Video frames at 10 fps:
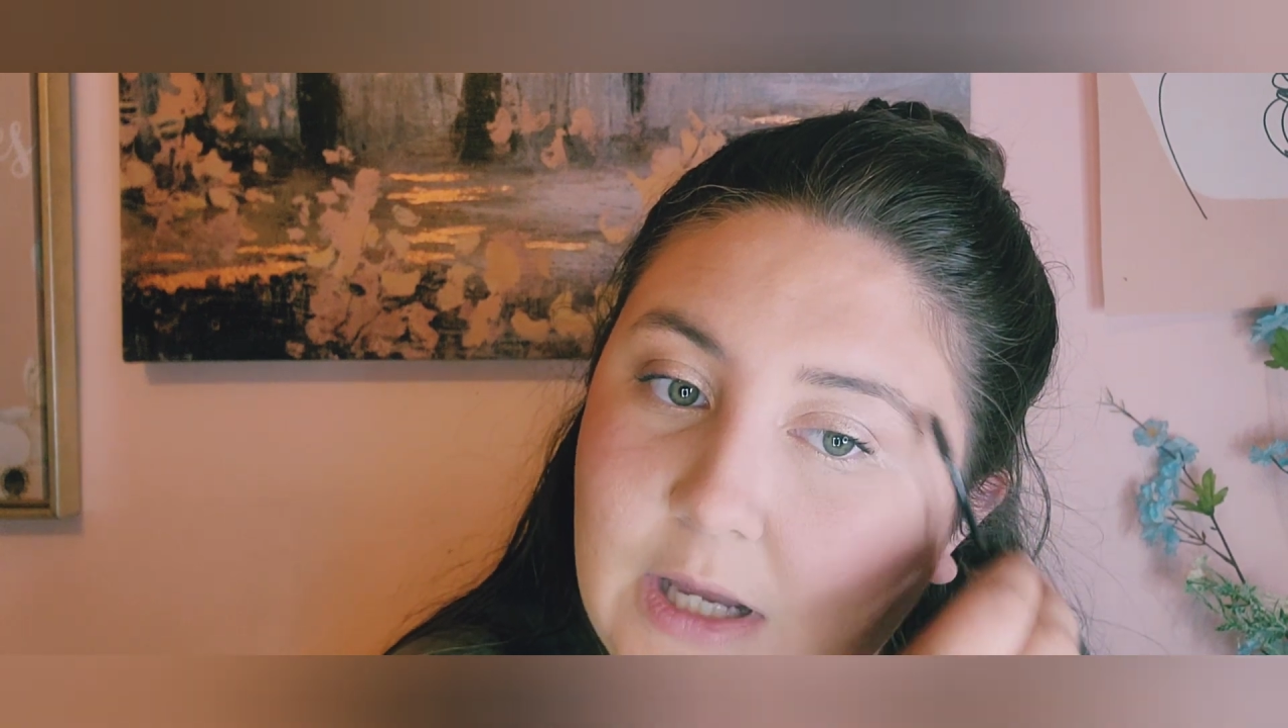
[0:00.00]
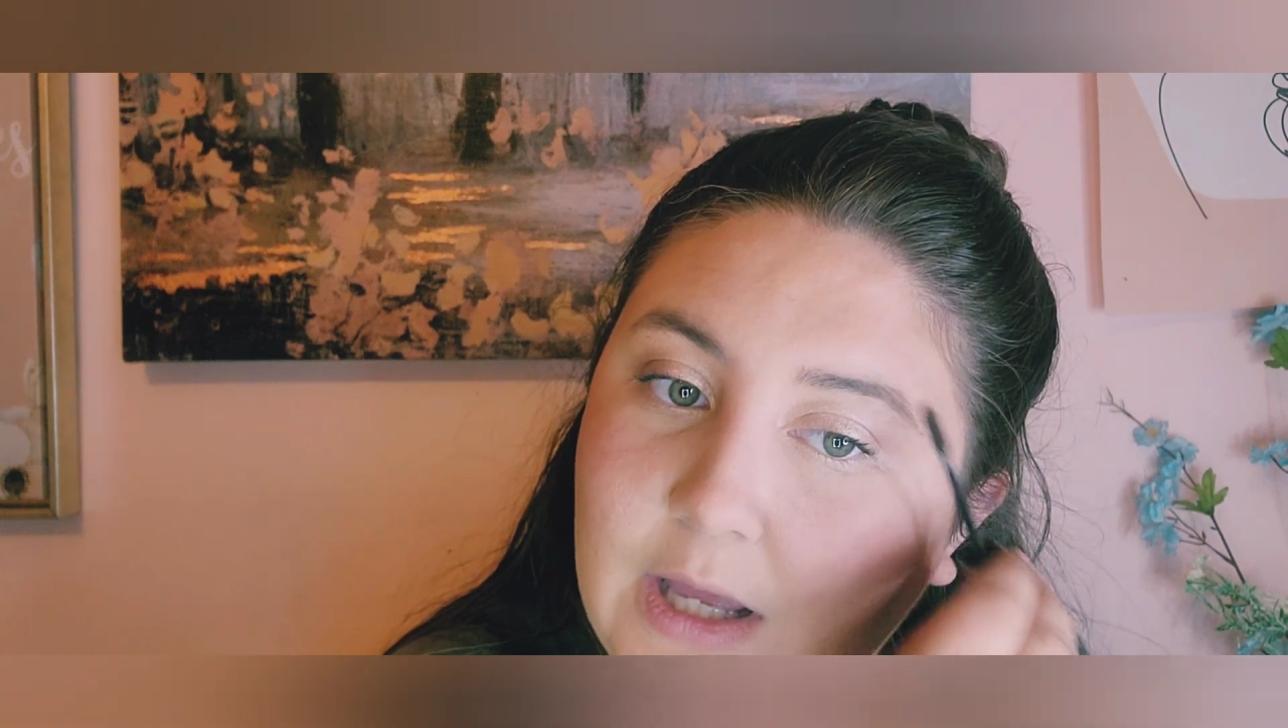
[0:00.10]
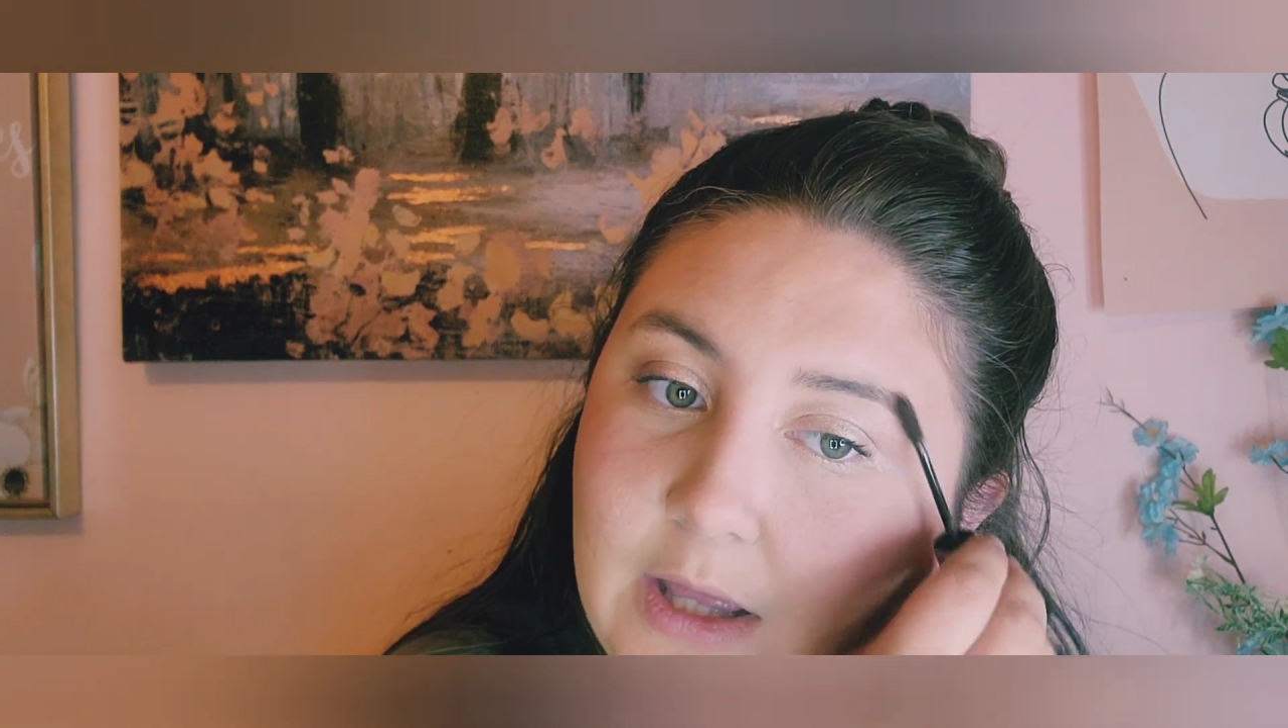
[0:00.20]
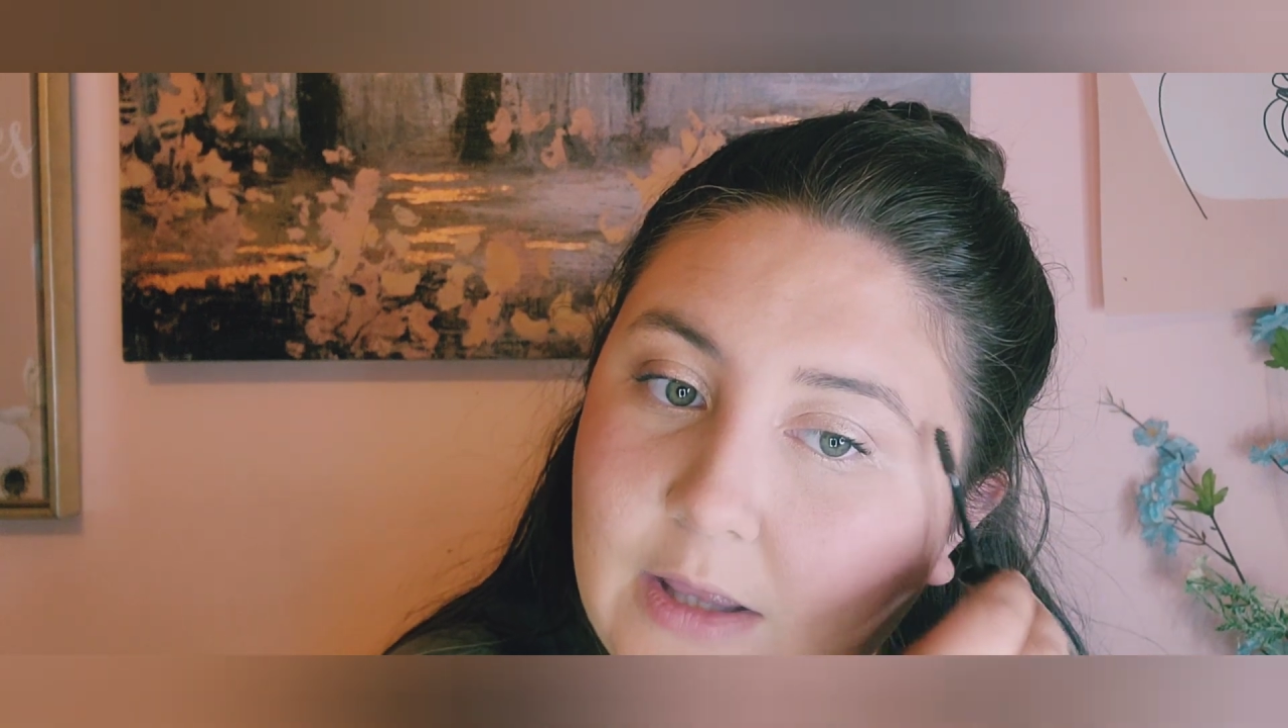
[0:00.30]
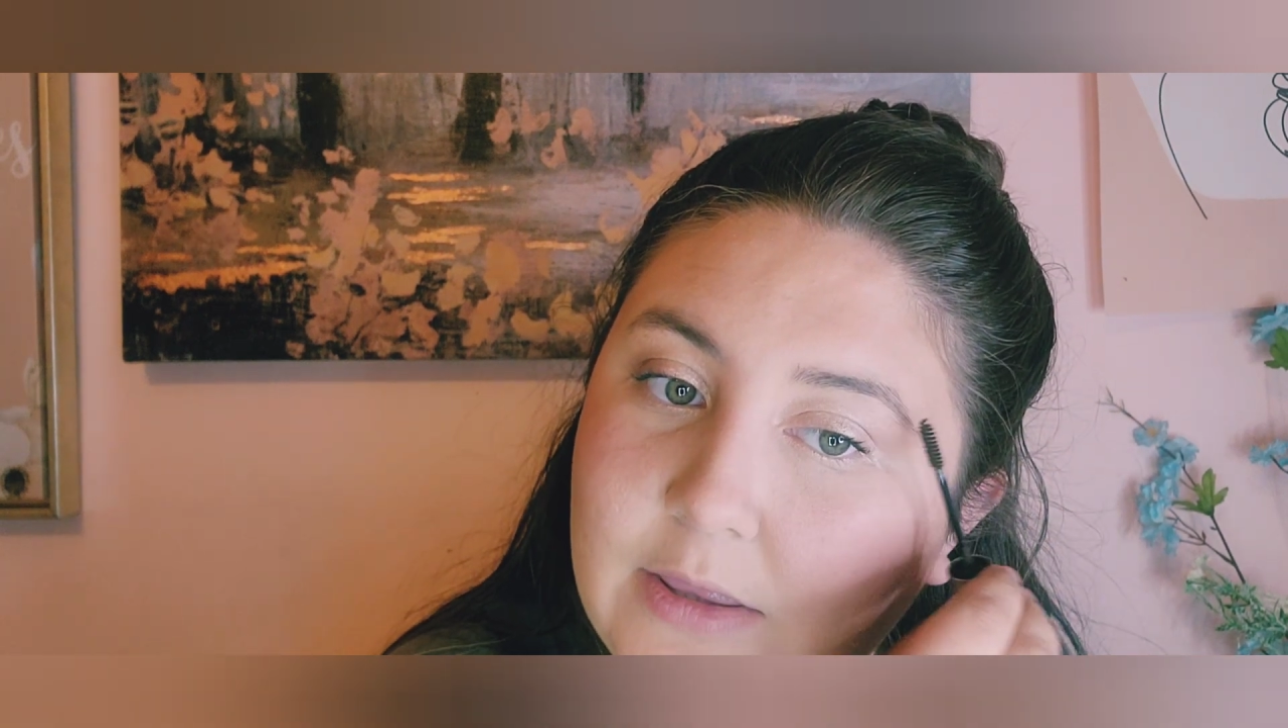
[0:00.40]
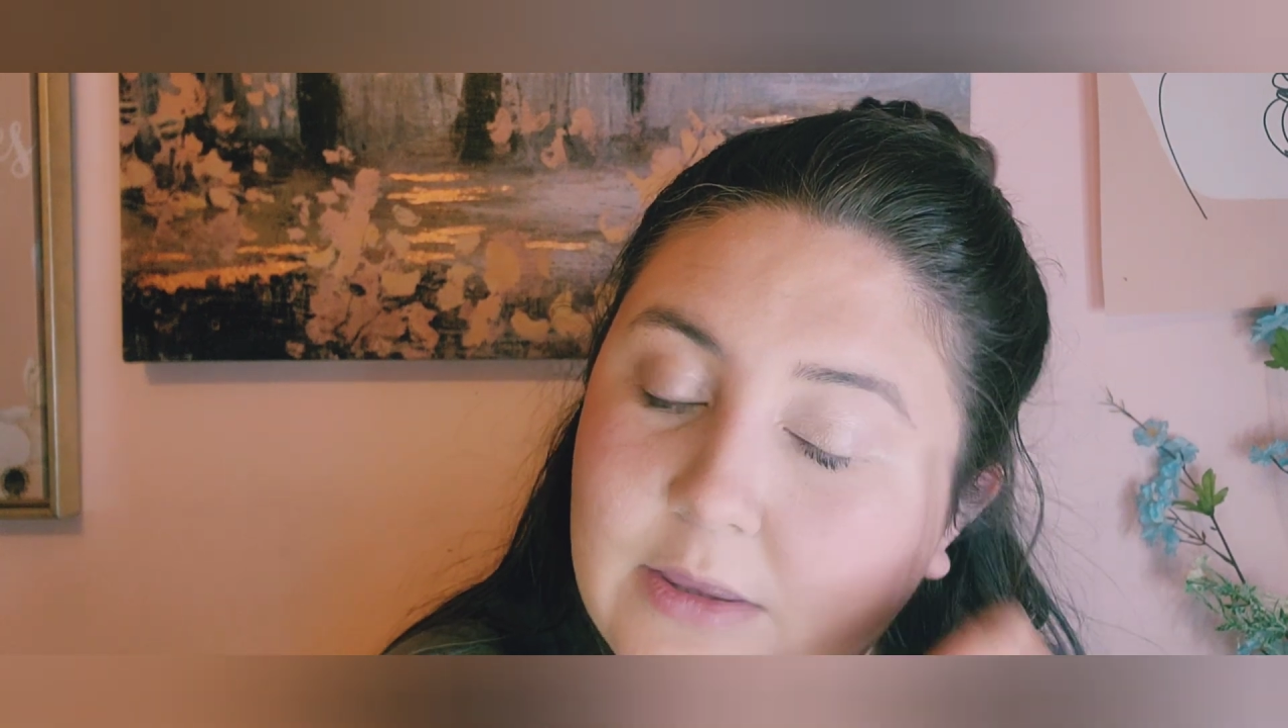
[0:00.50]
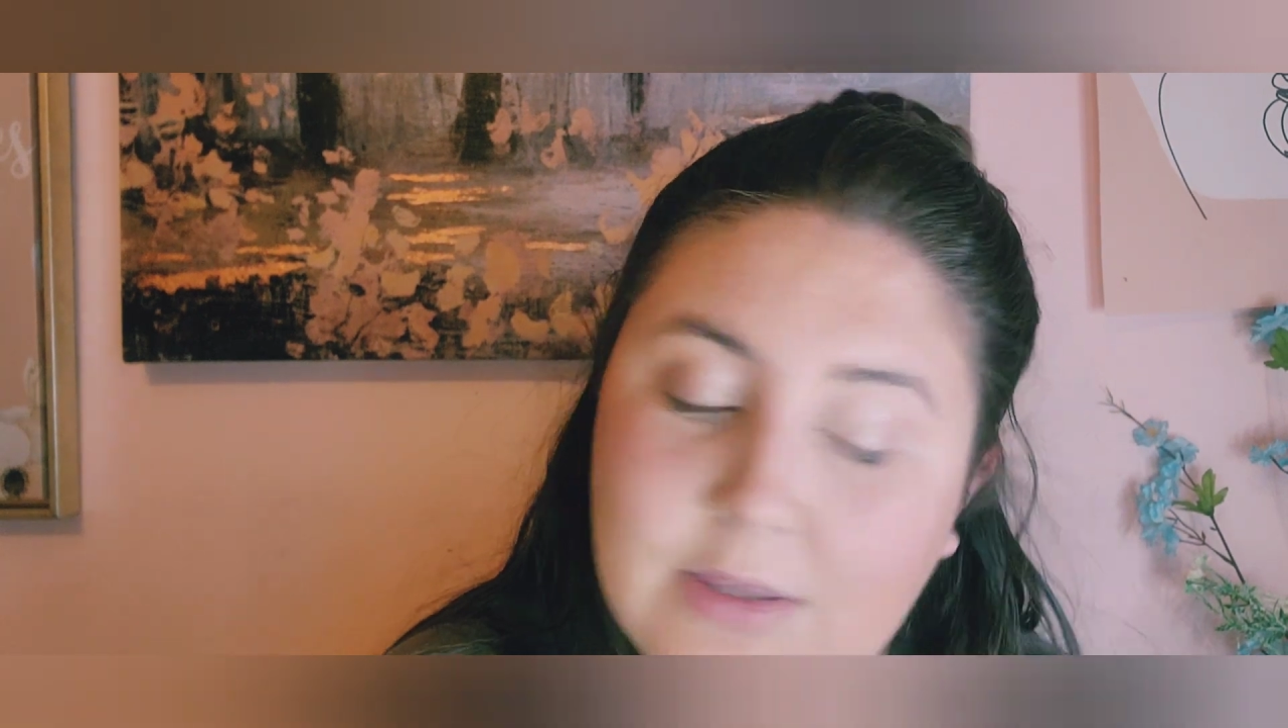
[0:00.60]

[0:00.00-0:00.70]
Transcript: and